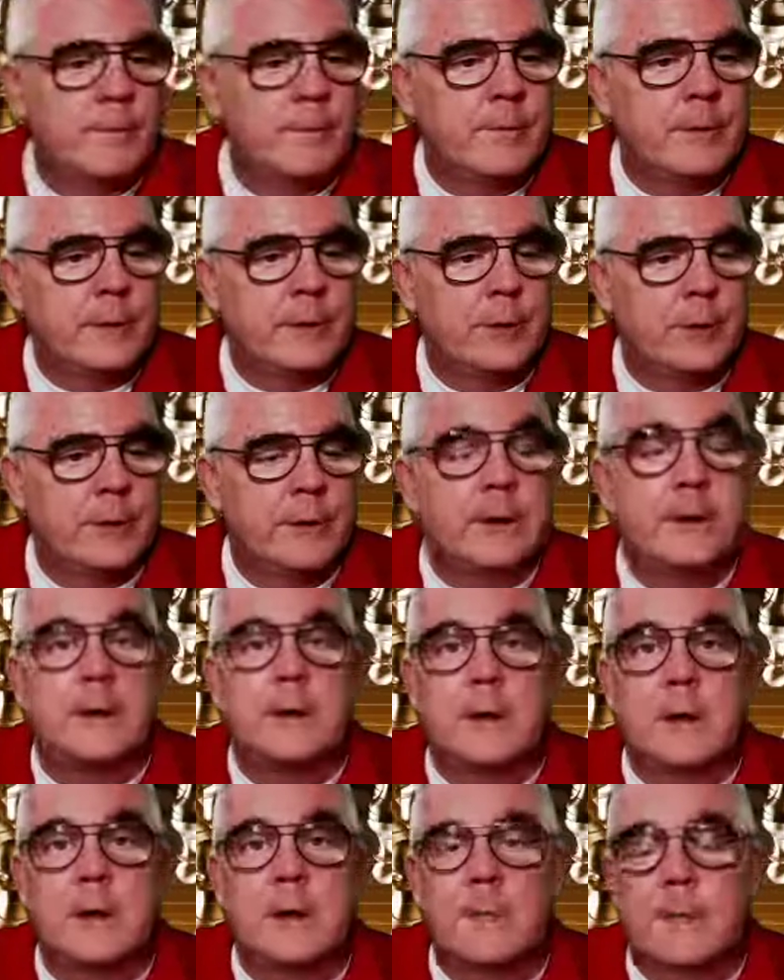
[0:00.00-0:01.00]
The only
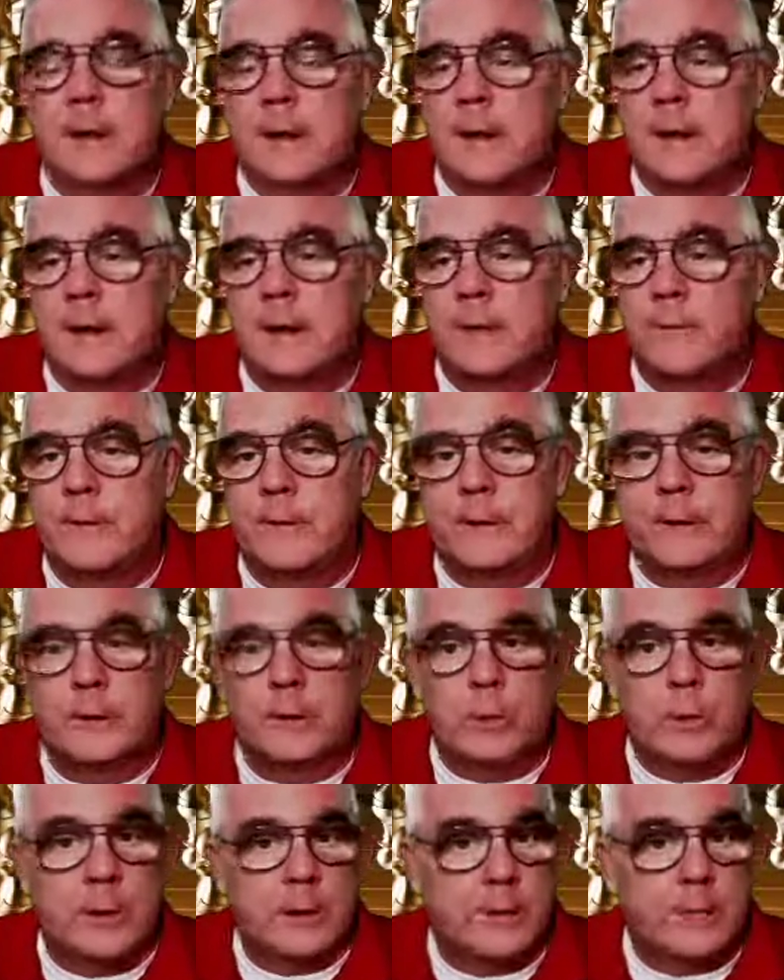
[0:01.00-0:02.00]
income I have
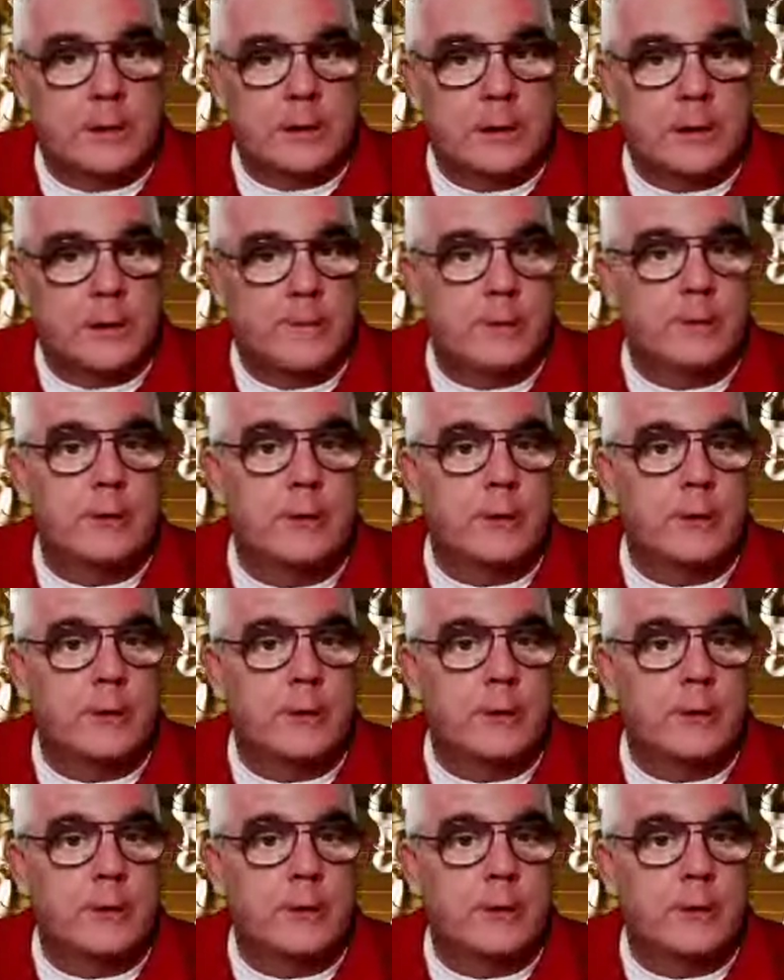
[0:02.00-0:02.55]
is whatever comes